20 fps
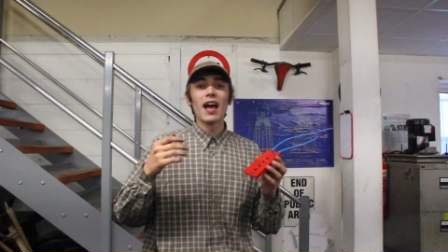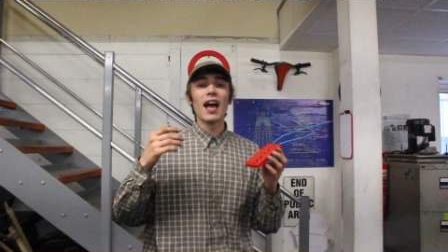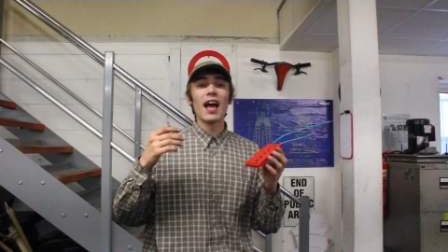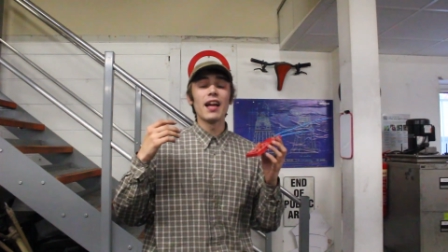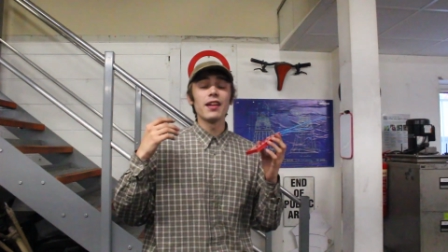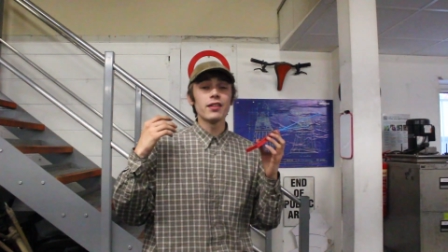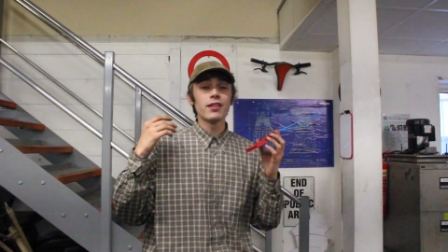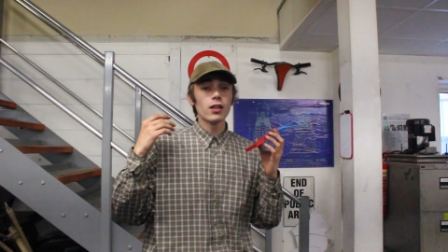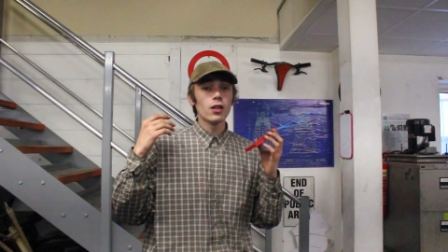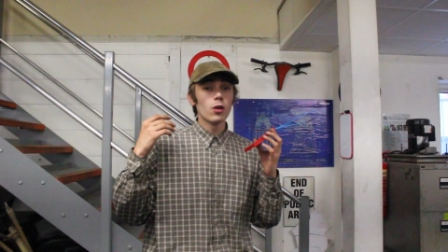
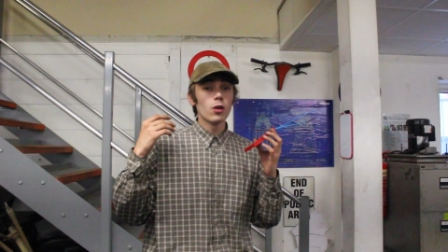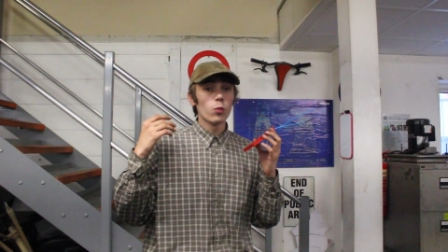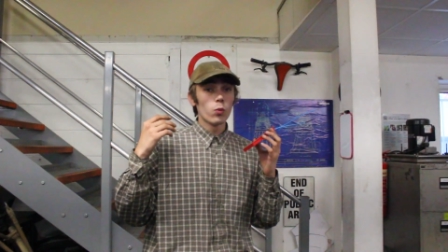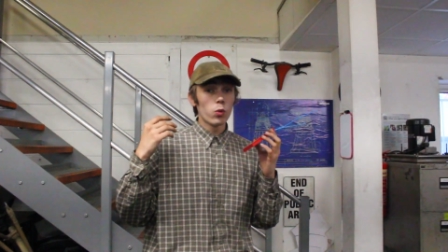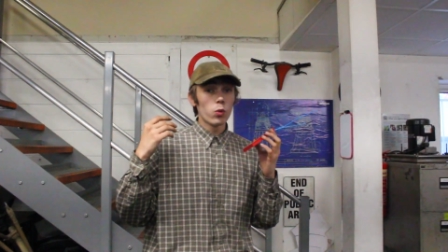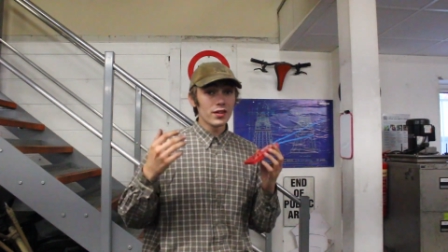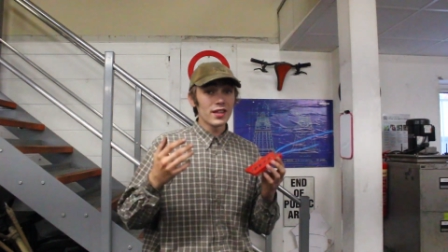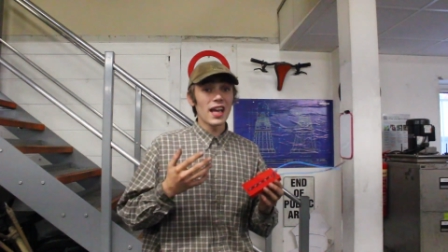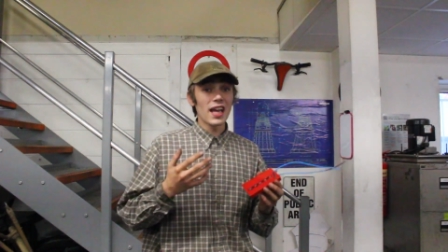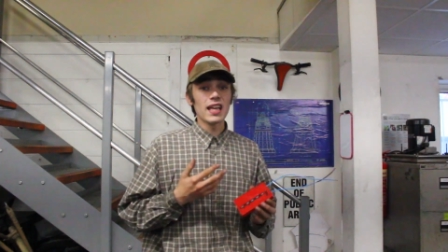And
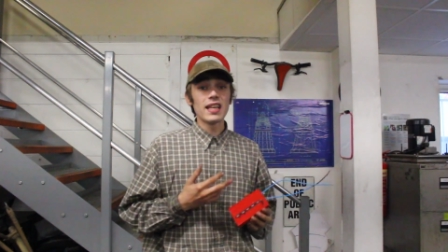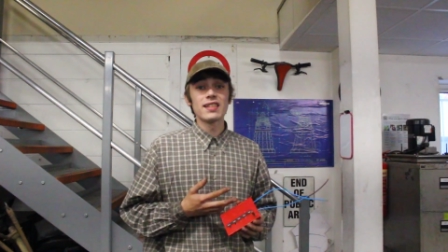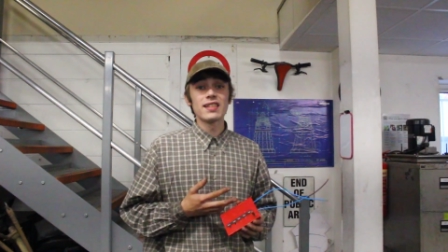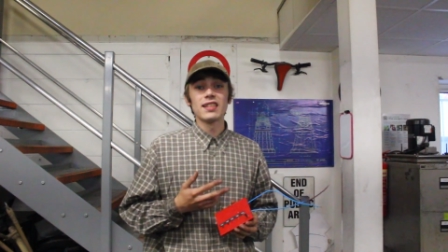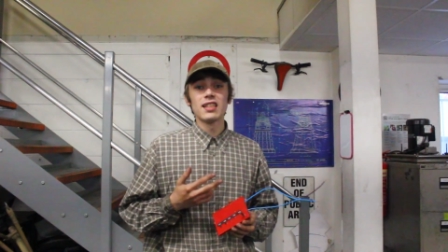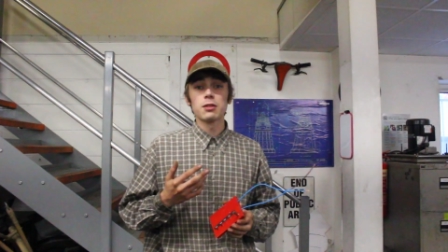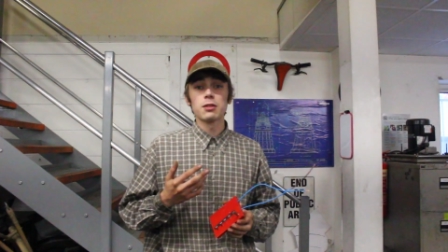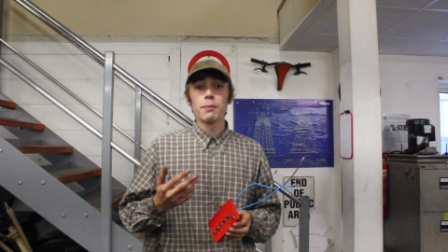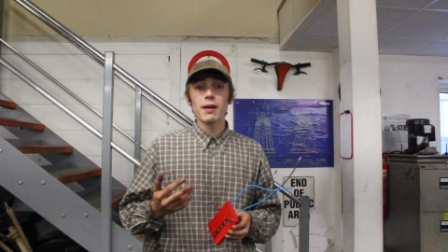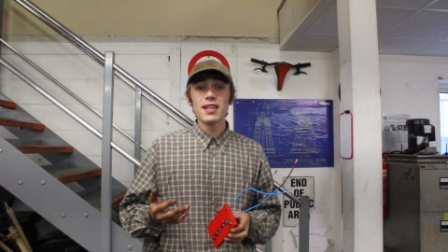what that
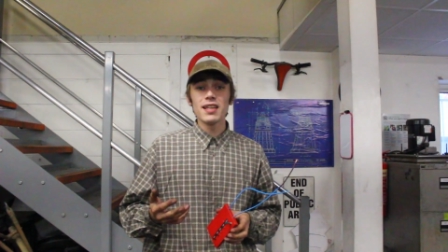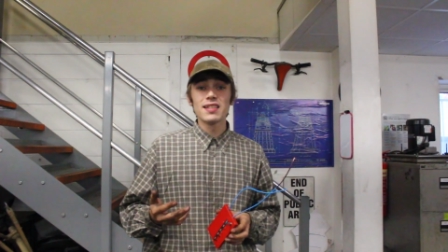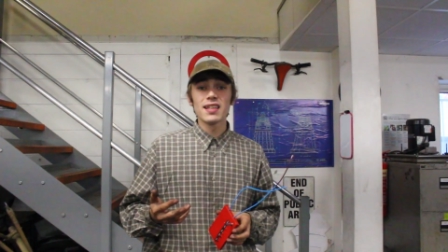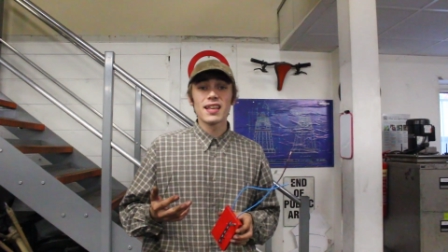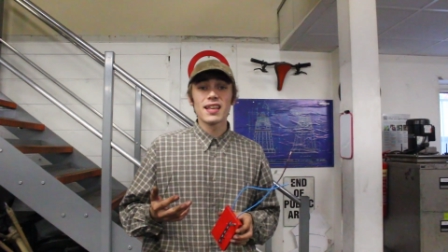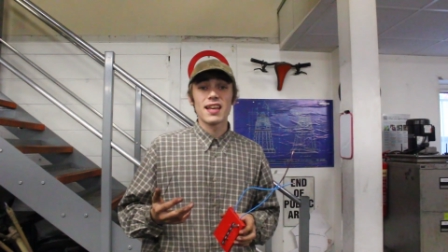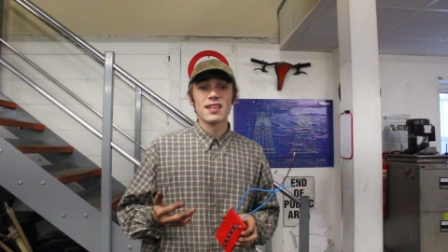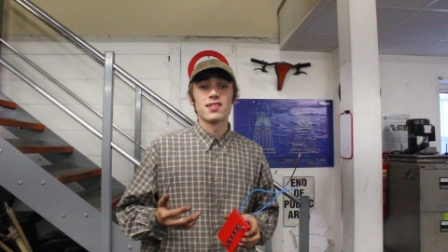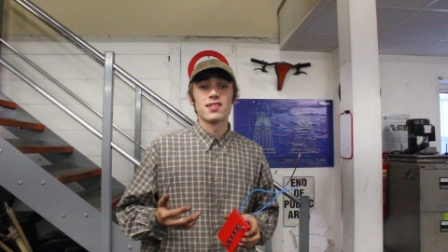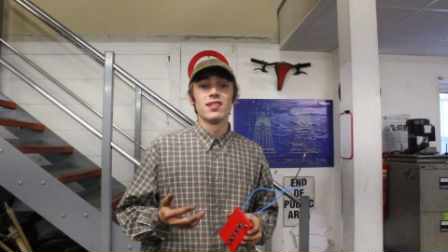is in its
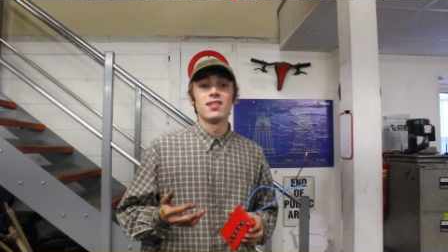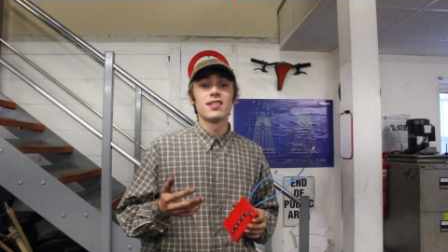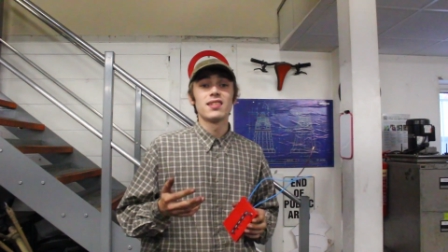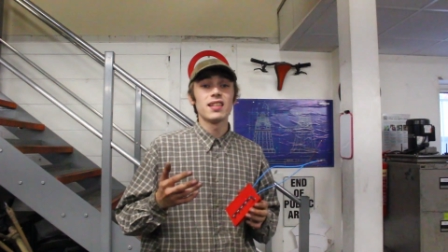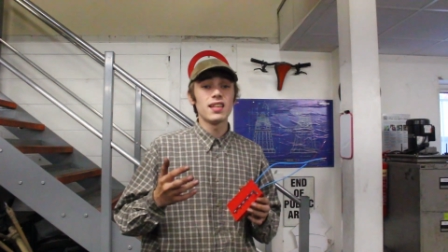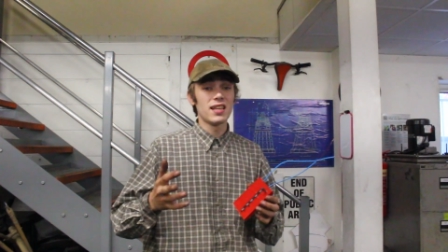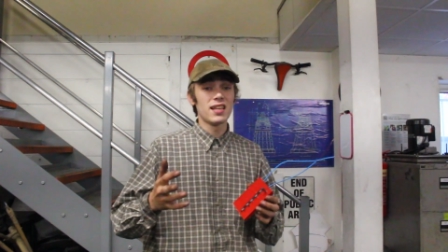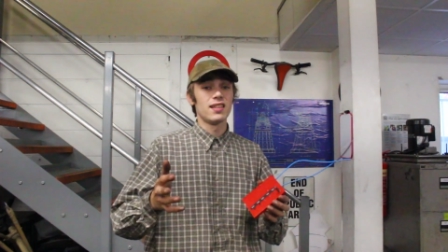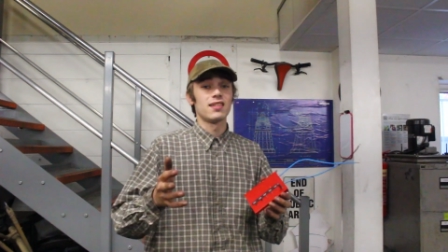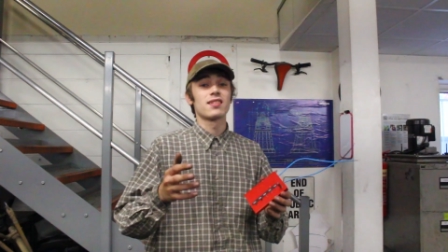basic
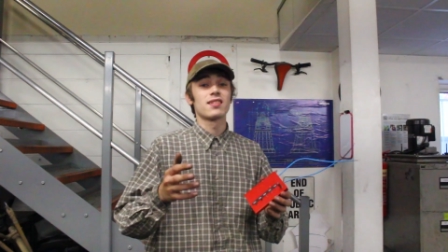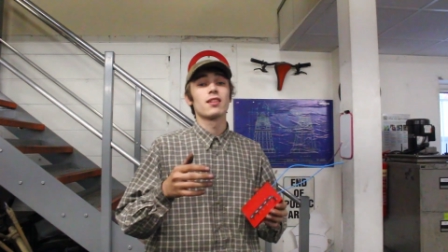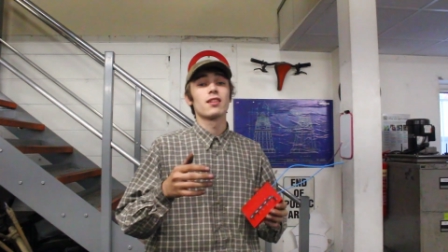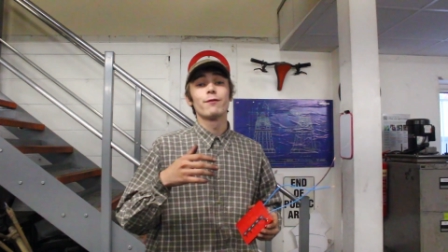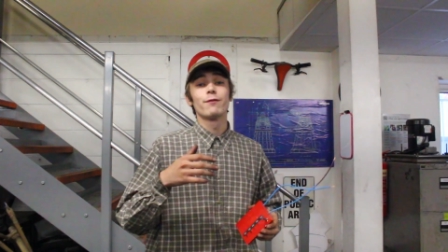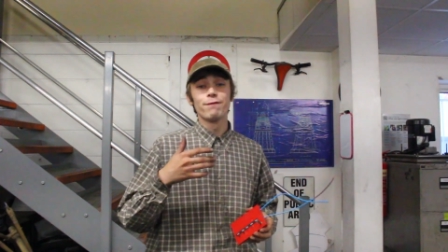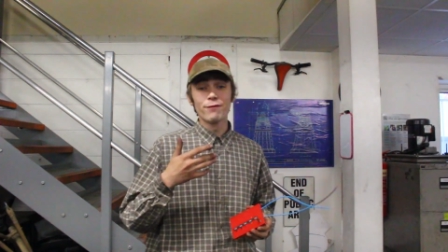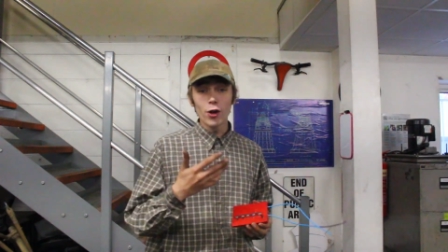essence is